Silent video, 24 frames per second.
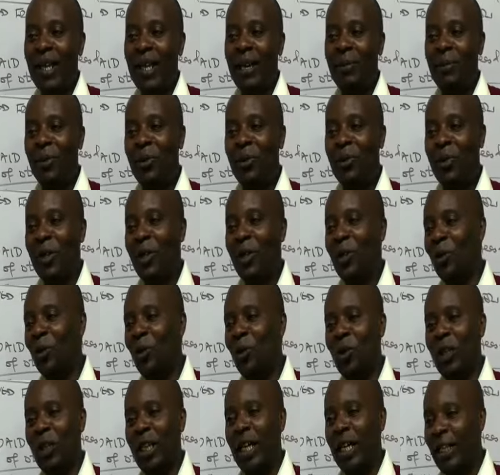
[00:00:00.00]
I'm not ready to
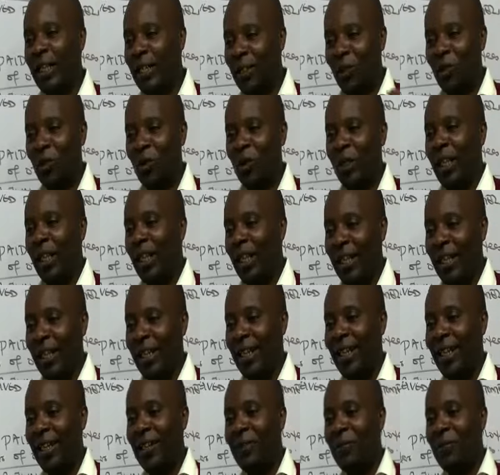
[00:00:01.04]
do that today
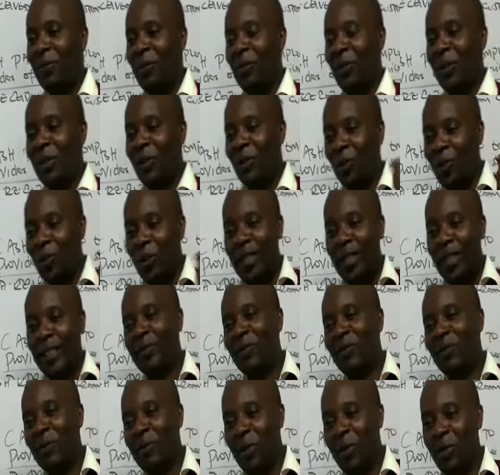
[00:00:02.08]
because I would want
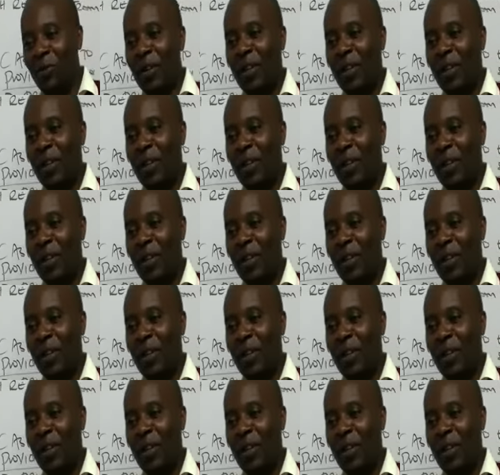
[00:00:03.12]
everybody,